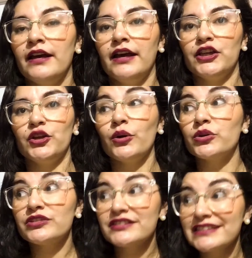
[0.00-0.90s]
you could
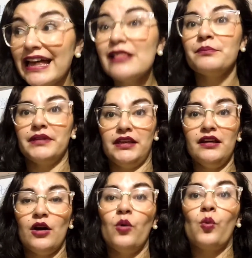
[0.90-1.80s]
tell me
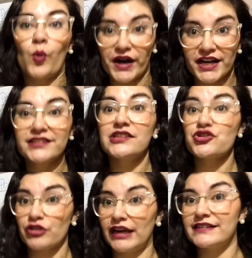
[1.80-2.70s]
where the
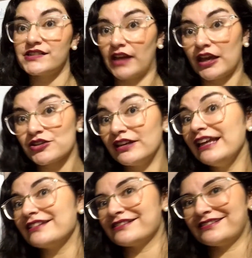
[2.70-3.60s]
train station is.